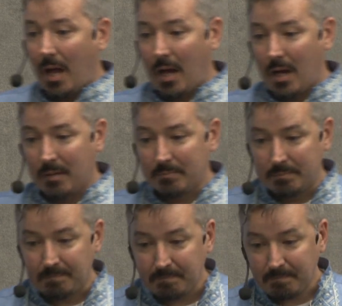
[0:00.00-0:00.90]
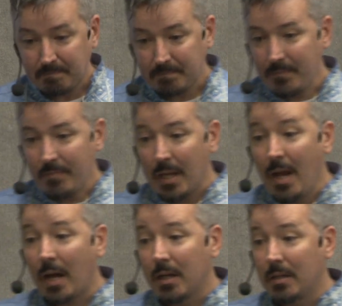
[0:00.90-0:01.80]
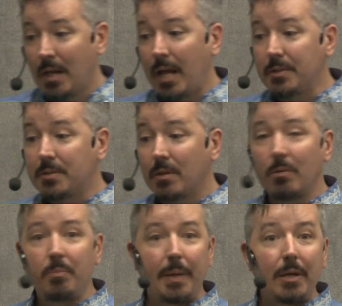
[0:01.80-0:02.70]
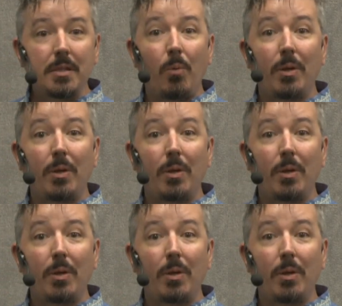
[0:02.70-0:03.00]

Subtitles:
Yeah. And so because I